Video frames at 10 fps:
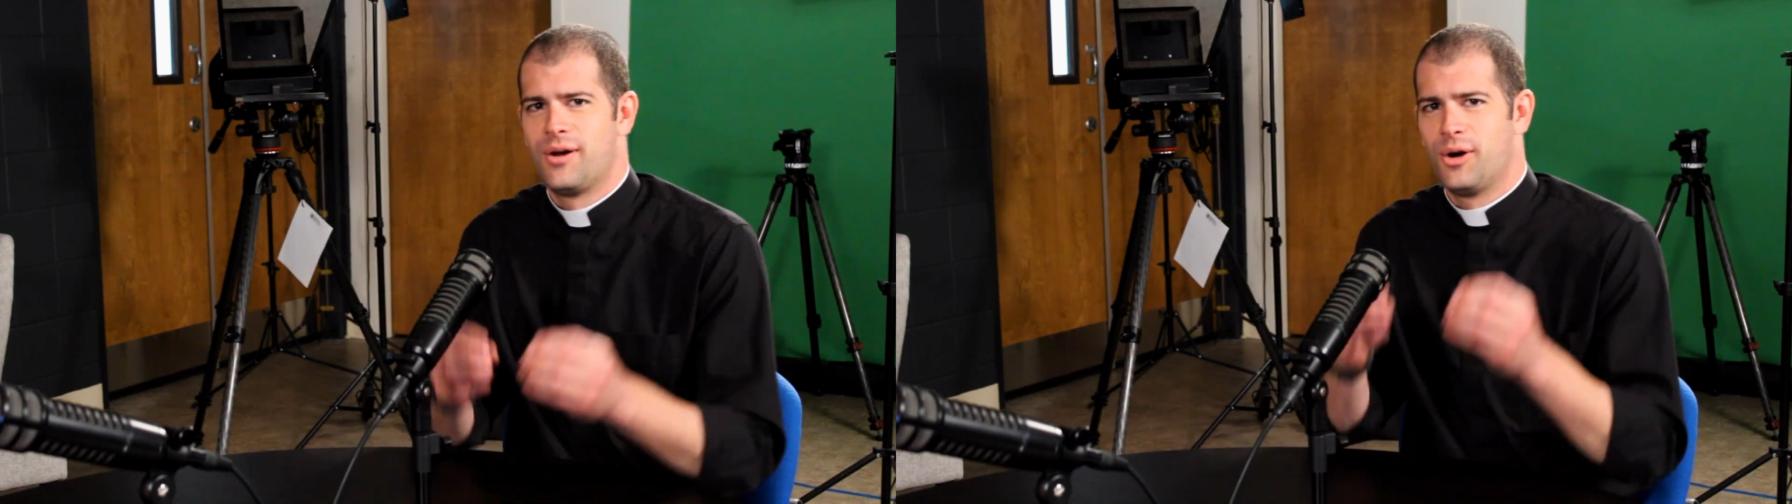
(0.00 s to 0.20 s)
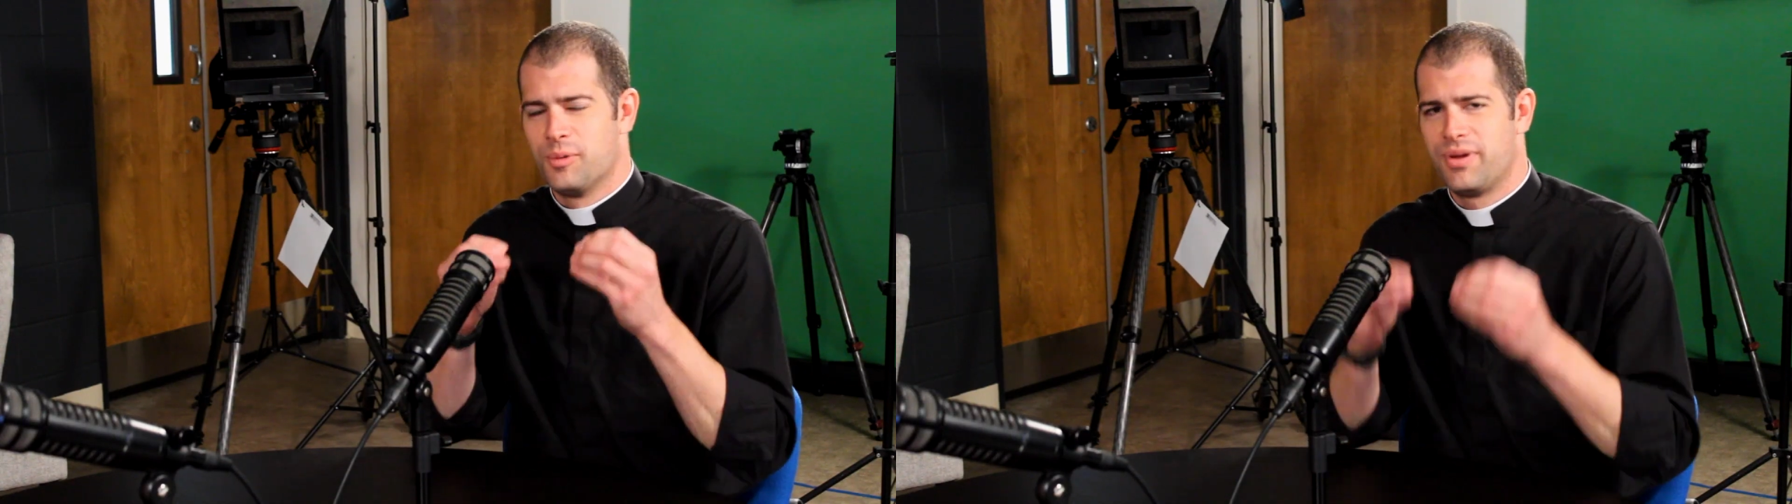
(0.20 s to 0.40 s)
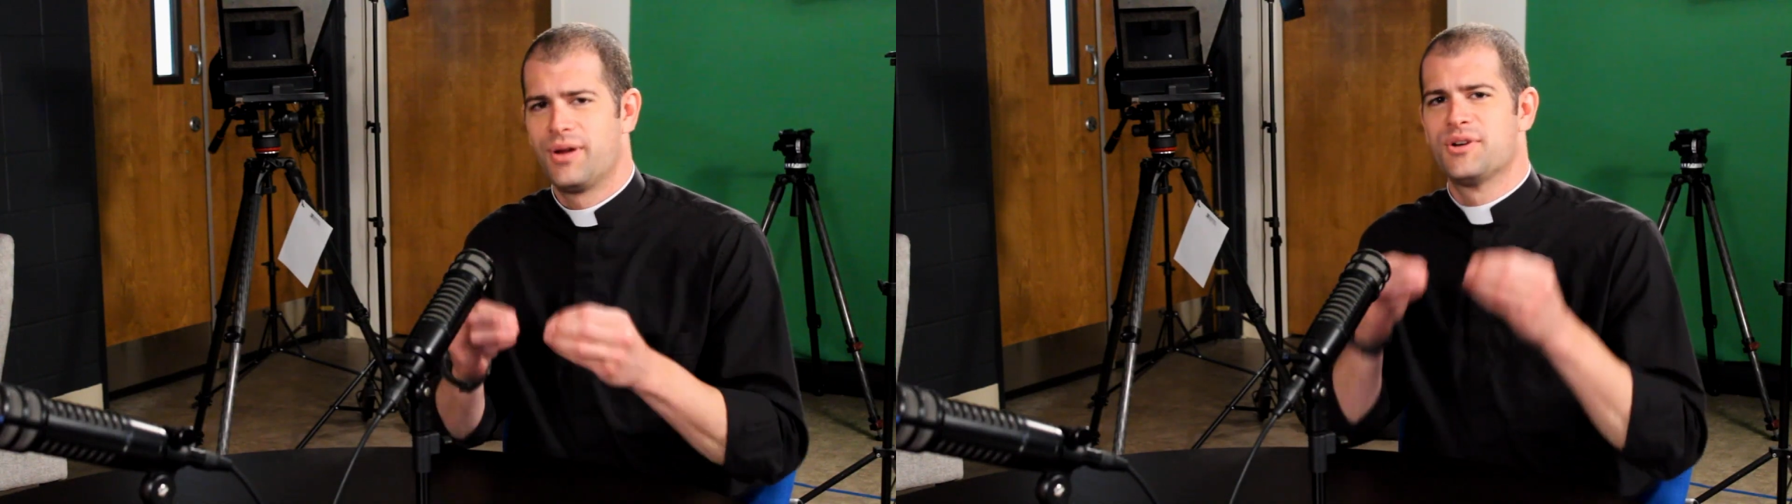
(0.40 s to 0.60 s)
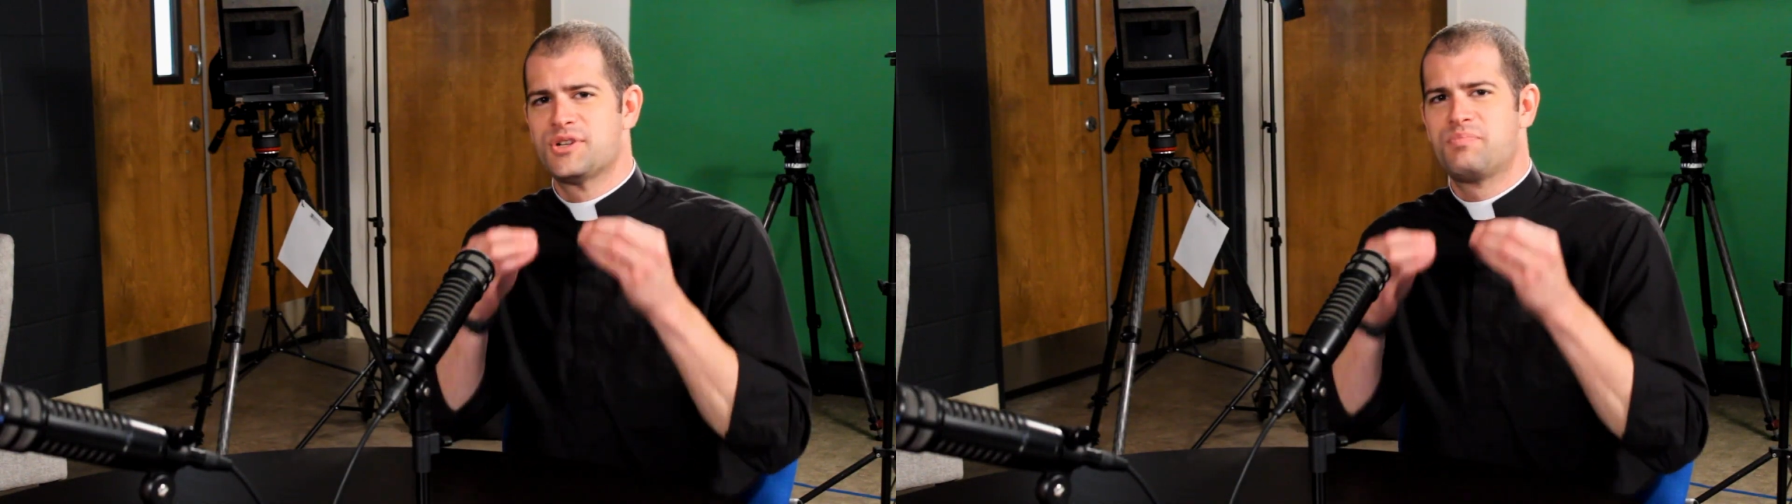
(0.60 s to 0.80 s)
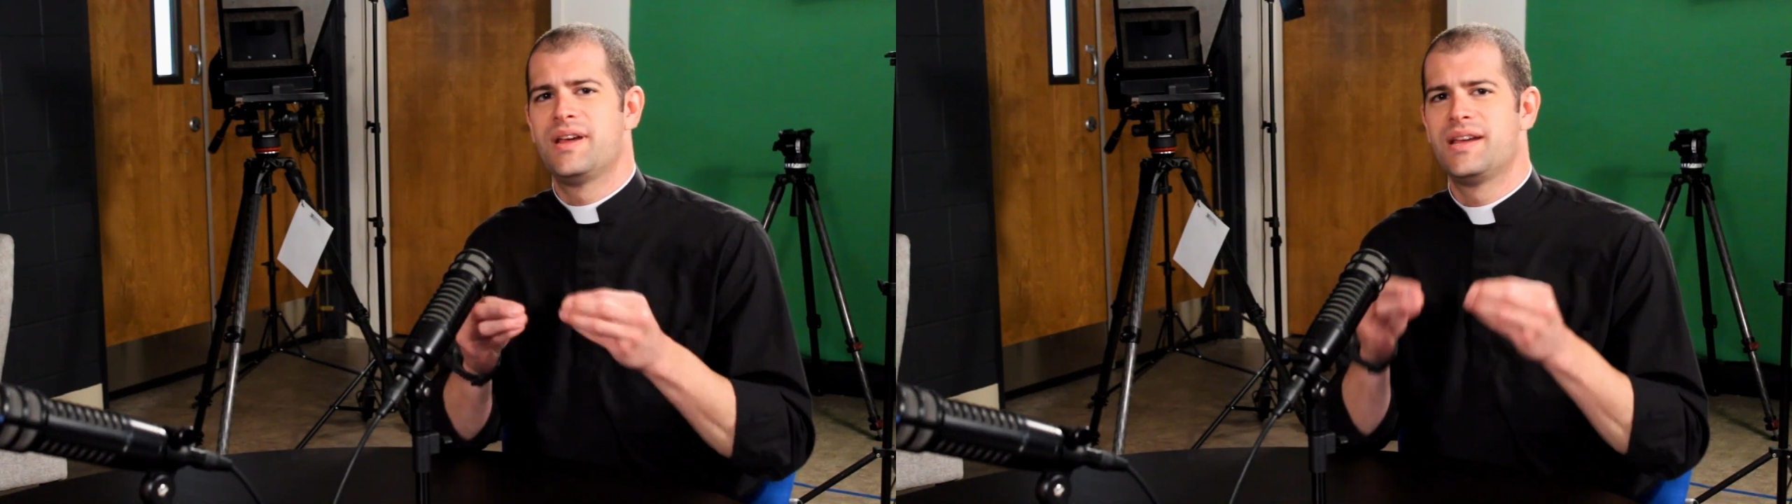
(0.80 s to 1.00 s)
Our
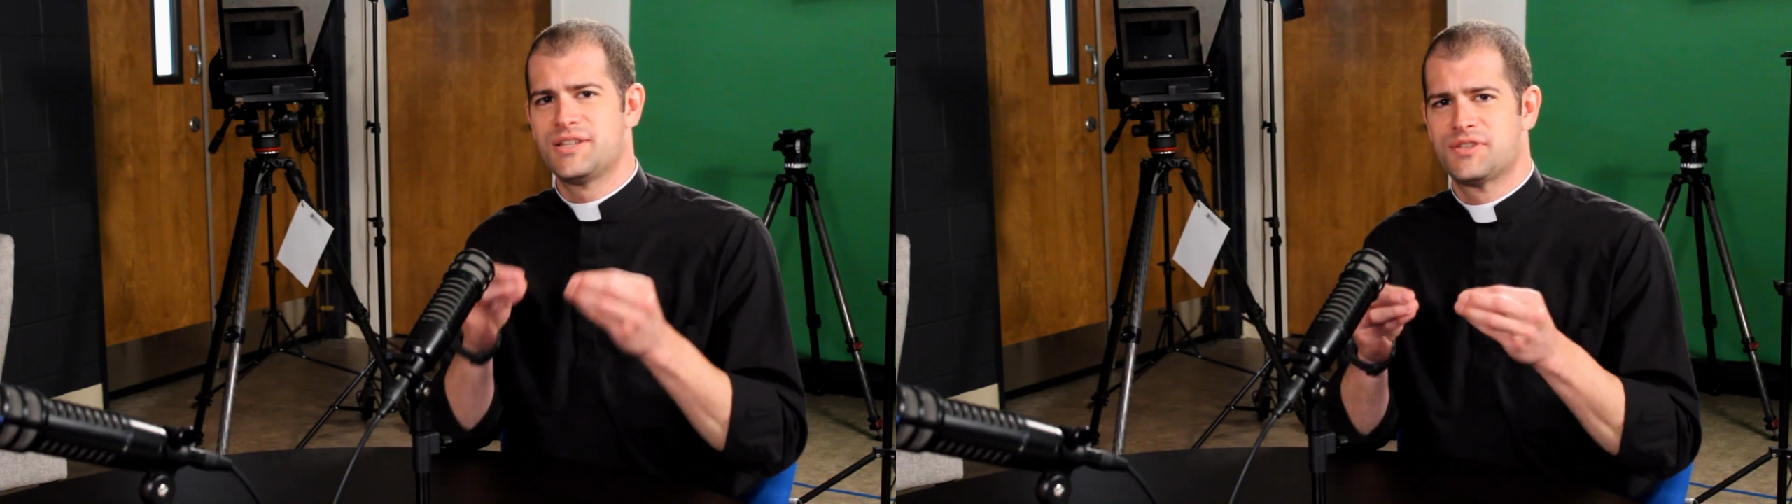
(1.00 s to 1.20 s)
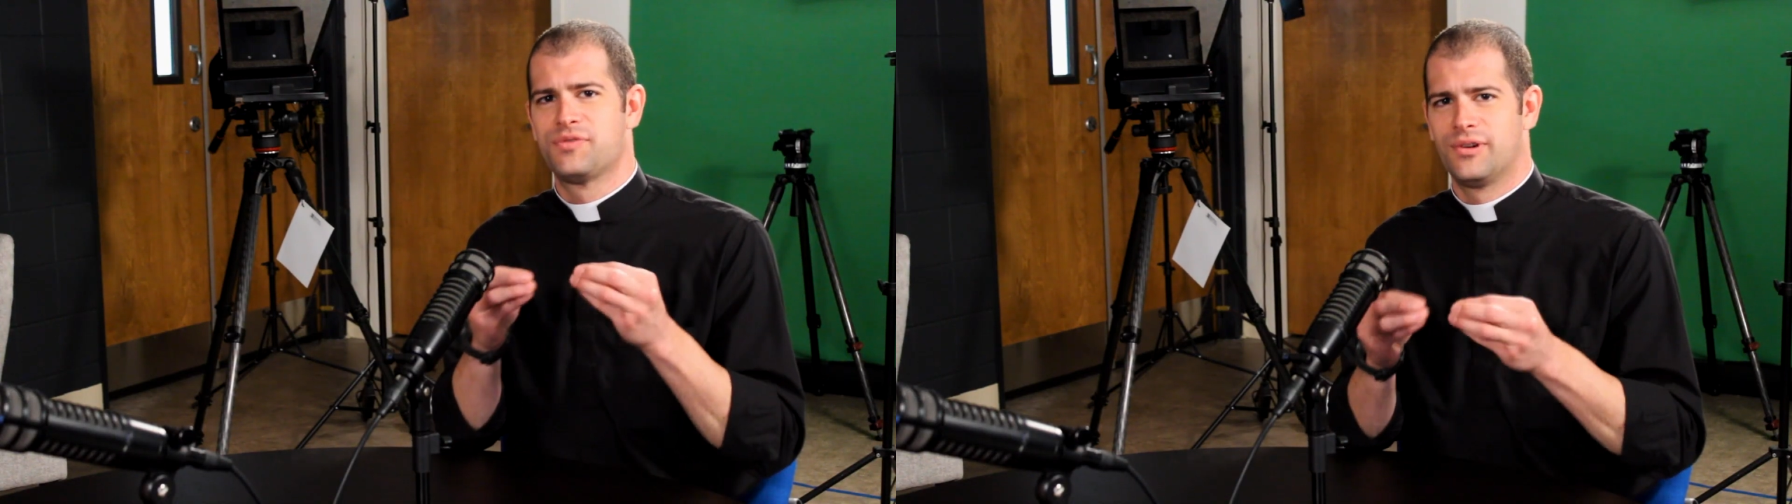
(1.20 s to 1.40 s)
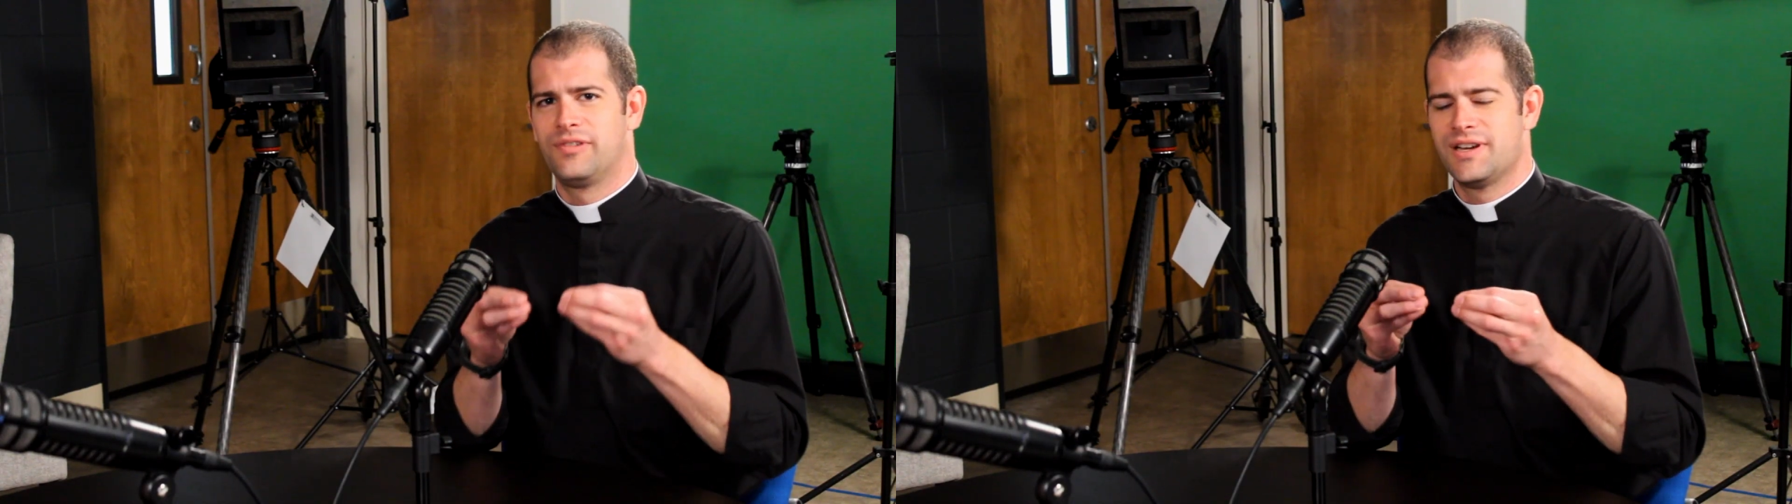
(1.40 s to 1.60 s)
parish pays for a